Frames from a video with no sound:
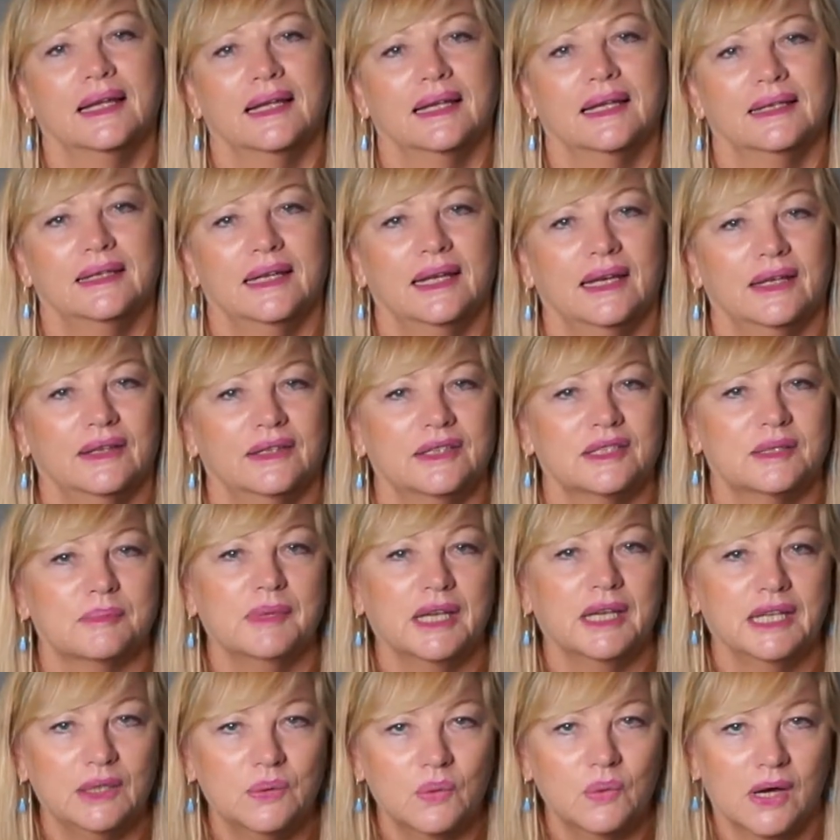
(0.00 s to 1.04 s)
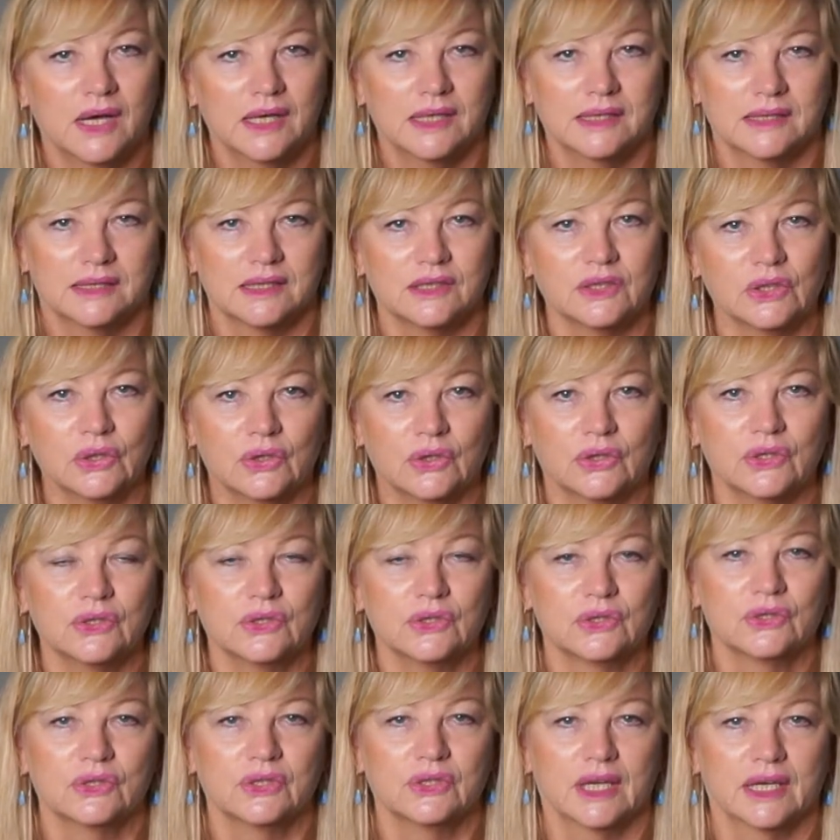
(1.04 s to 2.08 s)
Now there's many ways that you can
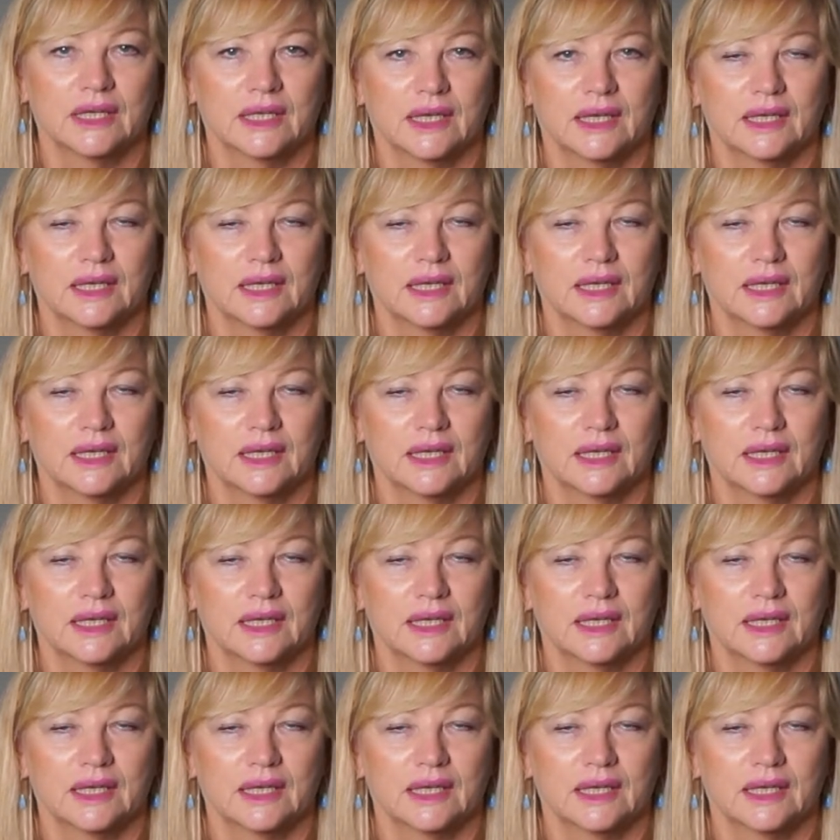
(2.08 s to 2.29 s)
do that,